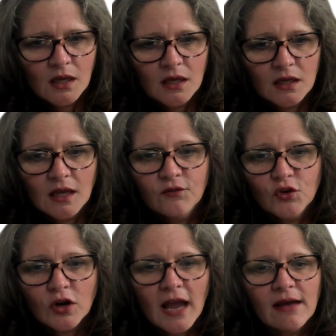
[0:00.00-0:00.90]

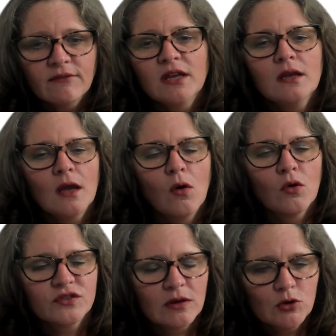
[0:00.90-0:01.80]
If you're having,
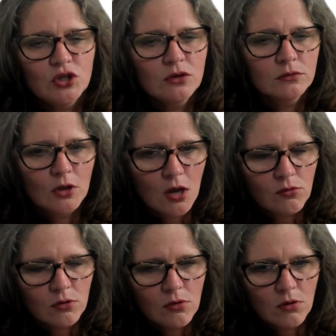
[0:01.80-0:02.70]
or someone you
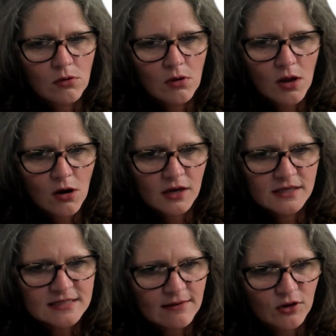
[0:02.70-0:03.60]
know, or
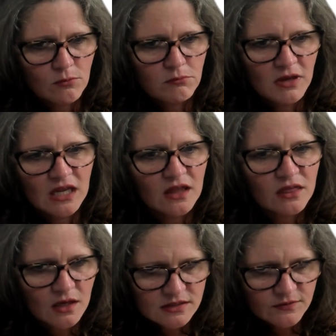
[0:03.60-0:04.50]
is having
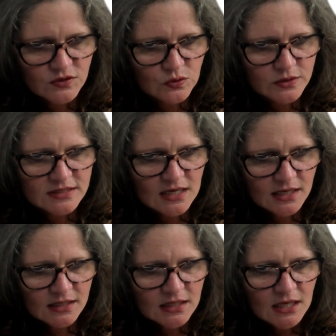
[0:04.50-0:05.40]
immediate thoughts of
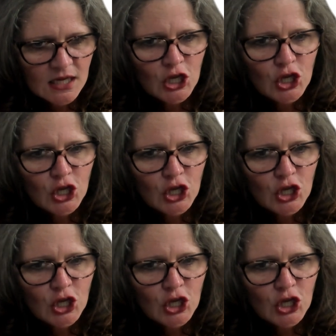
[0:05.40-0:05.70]
suicide,